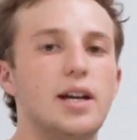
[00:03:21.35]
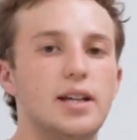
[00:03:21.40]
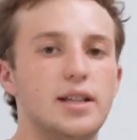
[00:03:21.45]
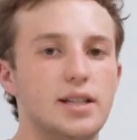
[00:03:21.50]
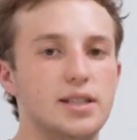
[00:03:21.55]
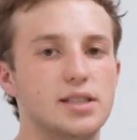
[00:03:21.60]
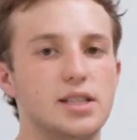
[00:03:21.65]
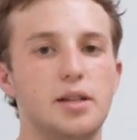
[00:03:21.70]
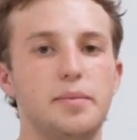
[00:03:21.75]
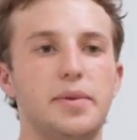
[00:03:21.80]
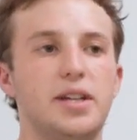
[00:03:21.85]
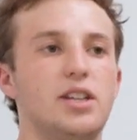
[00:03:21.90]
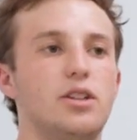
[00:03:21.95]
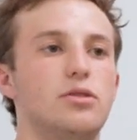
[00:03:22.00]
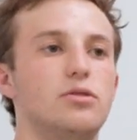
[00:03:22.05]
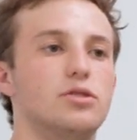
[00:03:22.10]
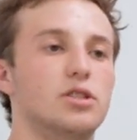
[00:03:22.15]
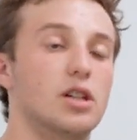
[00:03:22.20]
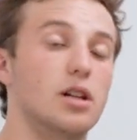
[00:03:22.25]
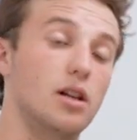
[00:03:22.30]
This can be
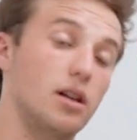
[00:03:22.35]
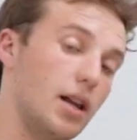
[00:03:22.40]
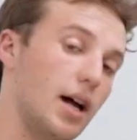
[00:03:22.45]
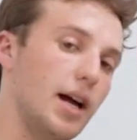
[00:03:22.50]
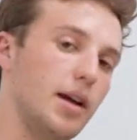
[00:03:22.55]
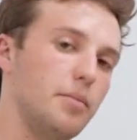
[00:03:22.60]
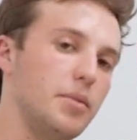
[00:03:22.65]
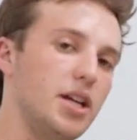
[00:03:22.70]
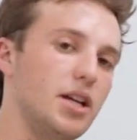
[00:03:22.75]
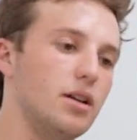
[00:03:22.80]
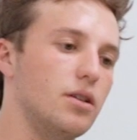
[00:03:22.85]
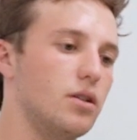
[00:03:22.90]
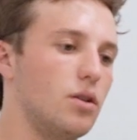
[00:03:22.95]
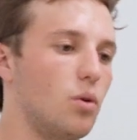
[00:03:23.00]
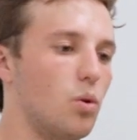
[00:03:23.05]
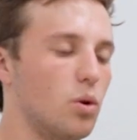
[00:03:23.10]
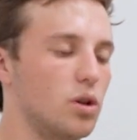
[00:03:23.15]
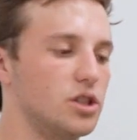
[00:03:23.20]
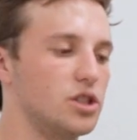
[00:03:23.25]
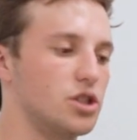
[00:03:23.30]
used climbing
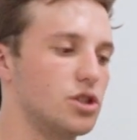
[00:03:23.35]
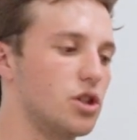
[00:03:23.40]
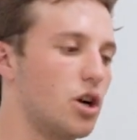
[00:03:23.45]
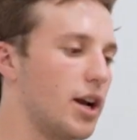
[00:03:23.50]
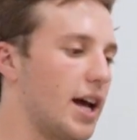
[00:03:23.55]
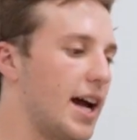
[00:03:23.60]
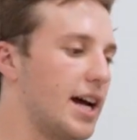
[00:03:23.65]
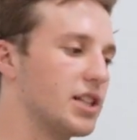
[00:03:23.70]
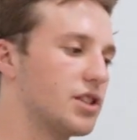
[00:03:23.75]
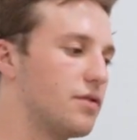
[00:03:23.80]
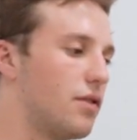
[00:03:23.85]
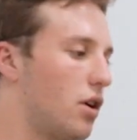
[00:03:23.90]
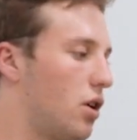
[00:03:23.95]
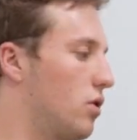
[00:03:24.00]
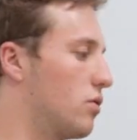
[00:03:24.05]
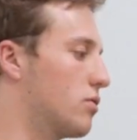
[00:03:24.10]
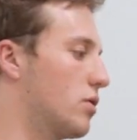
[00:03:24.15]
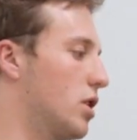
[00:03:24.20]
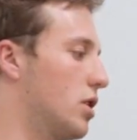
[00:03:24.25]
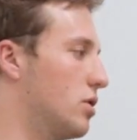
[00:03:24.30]
or just on
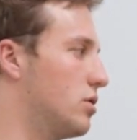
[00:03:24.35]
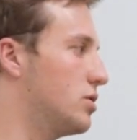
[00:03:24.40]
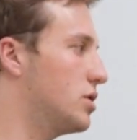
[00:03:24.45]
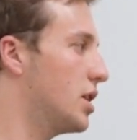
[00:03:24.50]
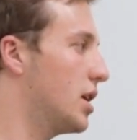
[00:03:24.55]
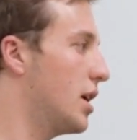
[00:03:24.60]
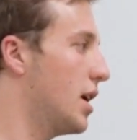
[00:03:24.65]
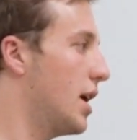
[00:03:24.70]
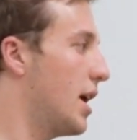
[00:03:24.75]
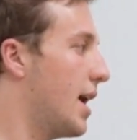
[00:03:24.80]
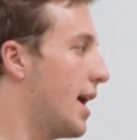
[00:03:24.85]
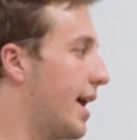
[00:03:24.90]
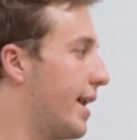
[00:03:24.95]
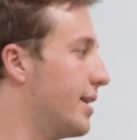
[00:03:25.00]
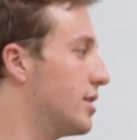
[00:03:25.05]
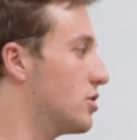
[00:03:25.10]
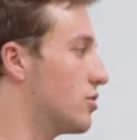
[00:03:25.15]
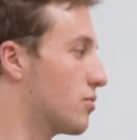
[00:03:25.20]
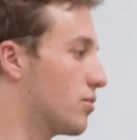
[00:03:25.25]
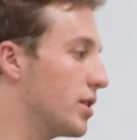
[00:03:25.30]
asphalt roads, and
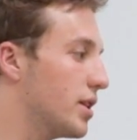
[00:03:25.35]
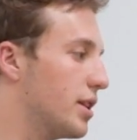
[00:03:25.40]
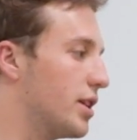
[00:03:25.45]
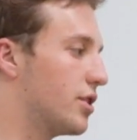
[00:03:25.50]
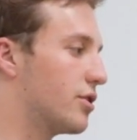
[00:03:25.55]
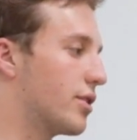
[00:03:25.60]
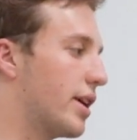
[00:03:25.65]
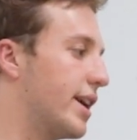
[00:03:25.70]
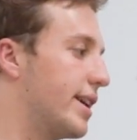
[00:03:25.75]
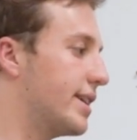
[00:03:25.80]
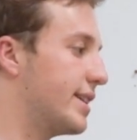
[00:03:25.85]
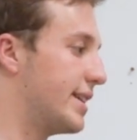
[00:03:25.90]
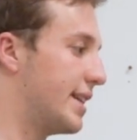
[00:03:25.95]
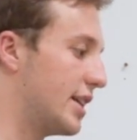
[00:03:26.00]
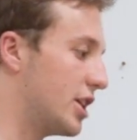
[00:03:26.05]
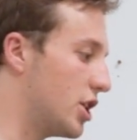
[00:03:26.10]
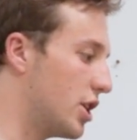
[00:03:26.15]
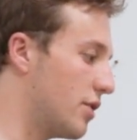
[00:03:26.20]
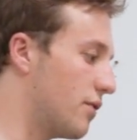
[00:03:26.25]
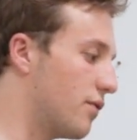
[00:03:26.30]
it's a really great
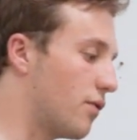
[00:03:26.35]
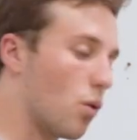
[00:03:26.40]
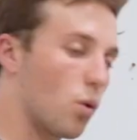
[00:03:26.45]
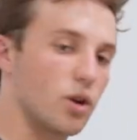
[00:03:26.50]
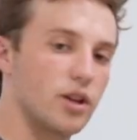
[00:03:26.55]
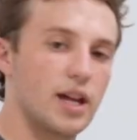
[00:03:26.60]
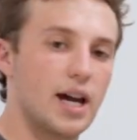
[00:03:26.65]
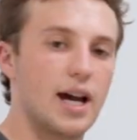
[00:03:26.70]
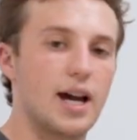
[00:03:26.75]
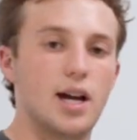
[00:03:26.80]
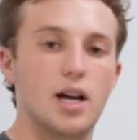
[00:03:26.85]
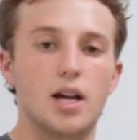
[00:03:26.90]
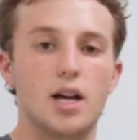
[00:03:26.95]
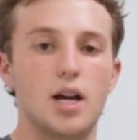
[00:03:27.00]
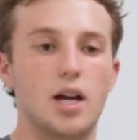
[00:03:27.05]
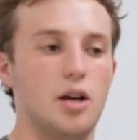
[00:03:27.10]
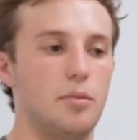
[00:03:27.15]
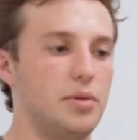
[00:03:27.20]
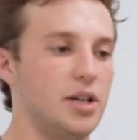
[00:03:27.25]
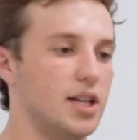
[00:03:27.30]
addition for
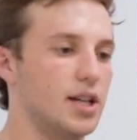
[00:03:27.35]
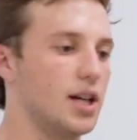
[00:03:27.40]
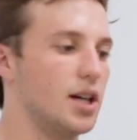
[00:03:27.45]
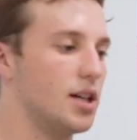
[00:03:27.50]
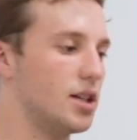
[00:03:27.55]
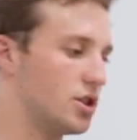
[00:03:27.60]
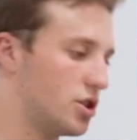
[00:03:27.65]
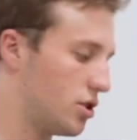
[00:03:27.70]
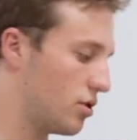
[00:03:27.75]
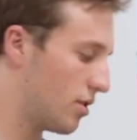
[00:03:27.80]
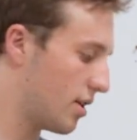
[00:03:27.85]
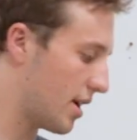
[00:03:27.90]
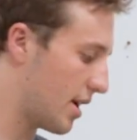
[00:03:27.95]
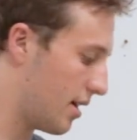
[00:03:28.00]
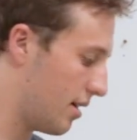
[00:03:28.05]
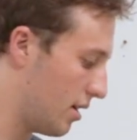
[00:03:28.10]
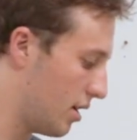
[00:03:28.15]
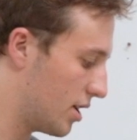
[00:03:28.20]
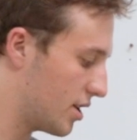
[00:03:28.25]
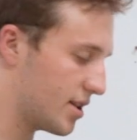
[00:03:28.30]
that because you
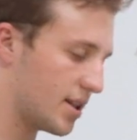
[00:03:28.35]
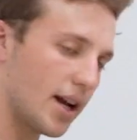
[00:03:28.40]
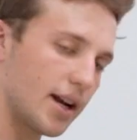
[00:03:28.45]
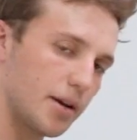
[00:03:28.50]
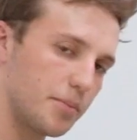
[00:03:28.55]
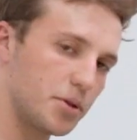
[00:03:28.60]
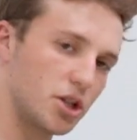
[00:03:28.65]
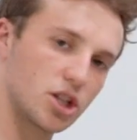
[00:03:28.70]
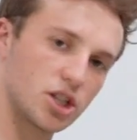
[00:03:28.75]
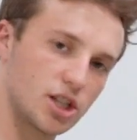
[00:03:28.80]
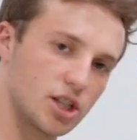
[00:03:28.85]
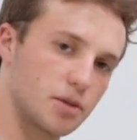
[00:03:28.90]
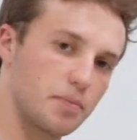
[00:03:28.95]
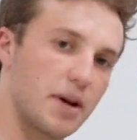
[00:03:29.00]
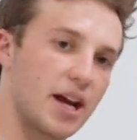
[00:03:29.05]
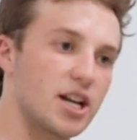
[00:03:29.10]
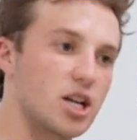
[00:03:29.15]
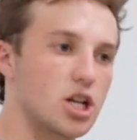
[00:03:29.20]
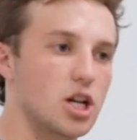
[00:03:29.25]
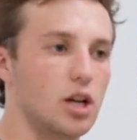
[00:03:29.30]
can set up your
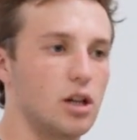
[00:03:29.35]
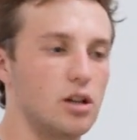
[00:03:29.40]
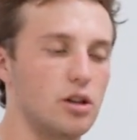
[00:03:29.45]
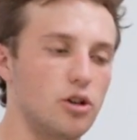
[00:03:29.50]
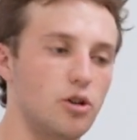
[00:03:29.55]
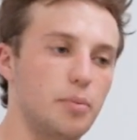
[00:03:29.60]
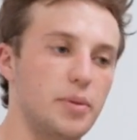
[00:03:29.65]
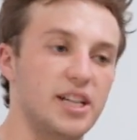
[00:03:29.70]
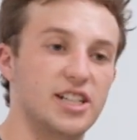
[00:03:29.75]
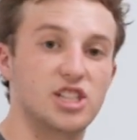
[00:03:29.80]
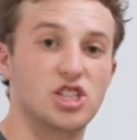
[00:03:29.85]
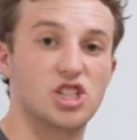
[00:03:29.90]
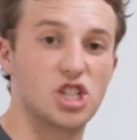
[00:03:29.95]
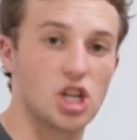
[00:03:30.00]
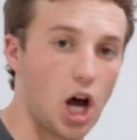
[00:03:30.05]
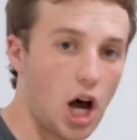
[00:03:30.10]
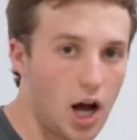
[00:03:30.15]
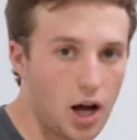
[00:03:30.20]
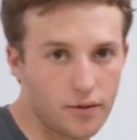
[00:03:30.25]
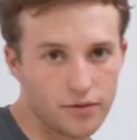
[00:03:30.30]
suspension a little bit
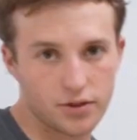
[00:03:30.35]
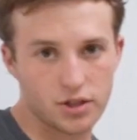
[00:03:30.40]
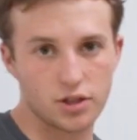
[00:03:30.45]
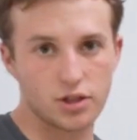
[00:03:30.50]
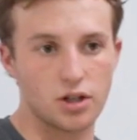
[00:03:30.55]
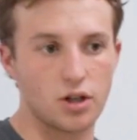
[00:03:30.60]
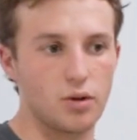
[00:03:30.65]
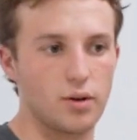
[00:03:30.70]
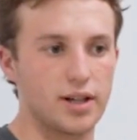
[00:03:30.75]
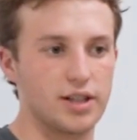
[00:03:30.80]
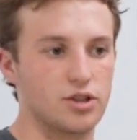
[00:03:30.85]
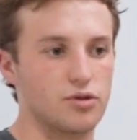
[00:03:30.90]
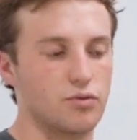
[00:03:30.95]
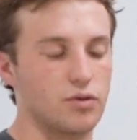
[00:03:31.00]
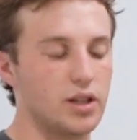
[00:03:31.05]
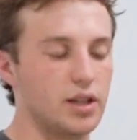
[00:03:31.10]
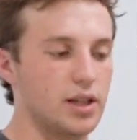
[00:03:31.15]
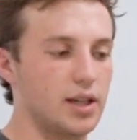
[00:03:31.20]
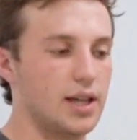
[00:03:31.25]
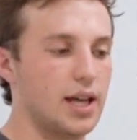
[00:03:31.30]
soft so it's
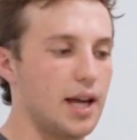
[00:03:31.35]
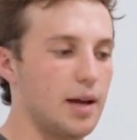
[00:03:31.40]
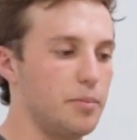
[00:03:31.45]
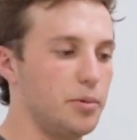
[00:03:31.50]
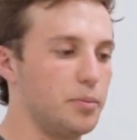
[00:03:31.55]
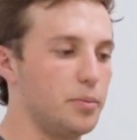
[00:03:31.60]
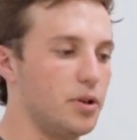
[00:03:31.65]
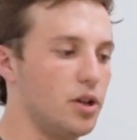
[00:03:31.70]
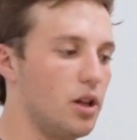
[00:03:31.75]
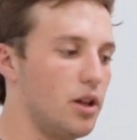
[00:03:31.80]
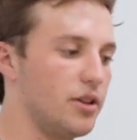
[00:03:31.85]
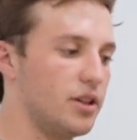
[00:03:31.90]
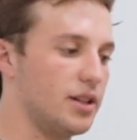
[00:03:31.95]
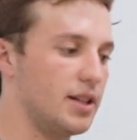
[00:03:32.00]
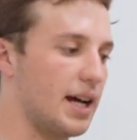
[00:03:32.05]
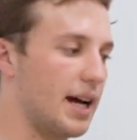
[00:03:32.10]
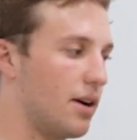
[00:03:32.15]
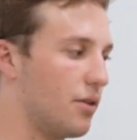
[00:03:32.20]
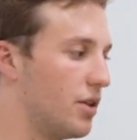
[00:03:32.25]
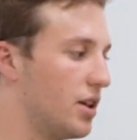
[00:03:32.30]
really capable on the
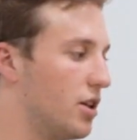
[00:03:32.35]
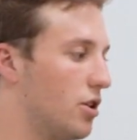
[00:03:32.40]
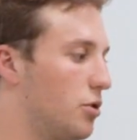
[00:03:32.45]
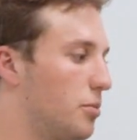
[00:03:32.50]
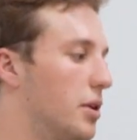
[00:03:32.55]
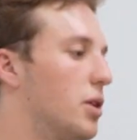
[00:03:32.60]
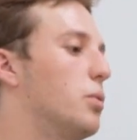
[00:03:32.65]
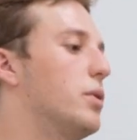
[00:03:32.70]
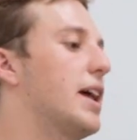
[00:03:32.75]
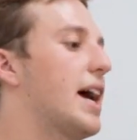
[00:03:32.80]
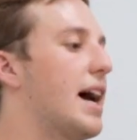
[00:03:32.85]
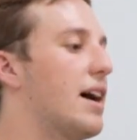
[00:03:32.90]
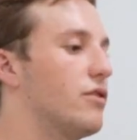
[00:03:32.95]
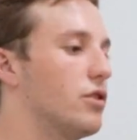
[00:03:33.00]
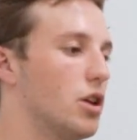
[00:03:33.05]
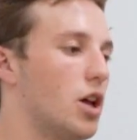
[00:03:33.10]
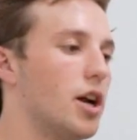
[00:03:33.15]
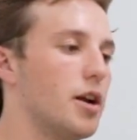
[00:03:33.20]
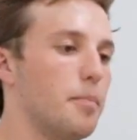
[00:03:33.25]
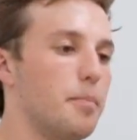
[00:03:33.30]
downhill but would have a
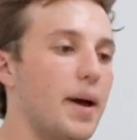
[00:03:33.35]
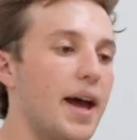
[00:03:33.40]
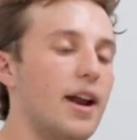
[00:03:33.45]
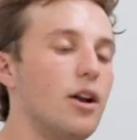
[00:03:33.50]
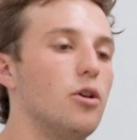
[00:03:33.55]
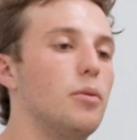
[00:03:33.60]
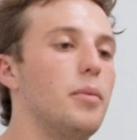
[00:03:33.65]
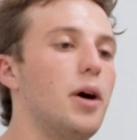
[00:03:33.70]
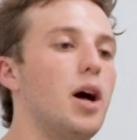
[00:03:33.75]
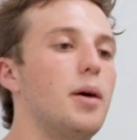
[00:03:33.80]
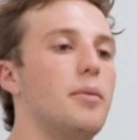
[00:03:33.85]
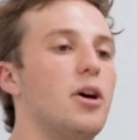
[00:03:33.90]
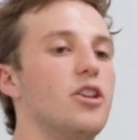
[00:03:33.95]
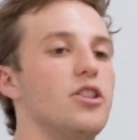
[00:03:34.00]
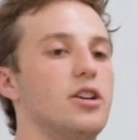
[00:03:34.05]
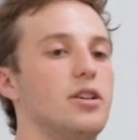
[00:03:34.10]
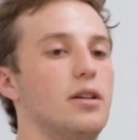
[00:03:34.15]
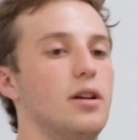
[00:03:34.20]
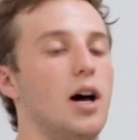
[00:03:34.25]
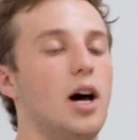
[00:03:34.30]
lot of pedal bob on
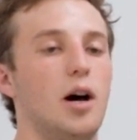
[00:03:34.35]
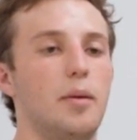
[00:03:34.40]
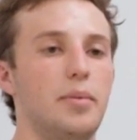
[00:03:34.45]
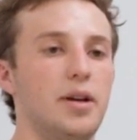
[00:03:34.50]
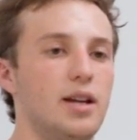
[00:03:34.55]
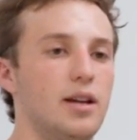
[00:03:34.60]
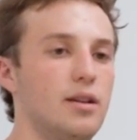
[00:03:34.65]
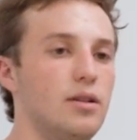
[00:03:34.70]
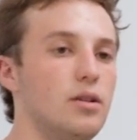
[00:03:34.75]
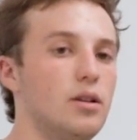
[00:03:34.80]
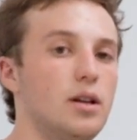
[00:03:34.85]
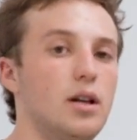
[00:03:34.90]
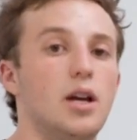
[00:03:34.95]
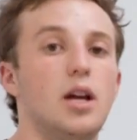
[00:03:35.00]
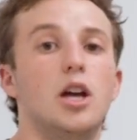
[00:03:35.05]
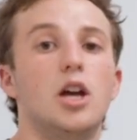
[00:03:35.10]
the uphill.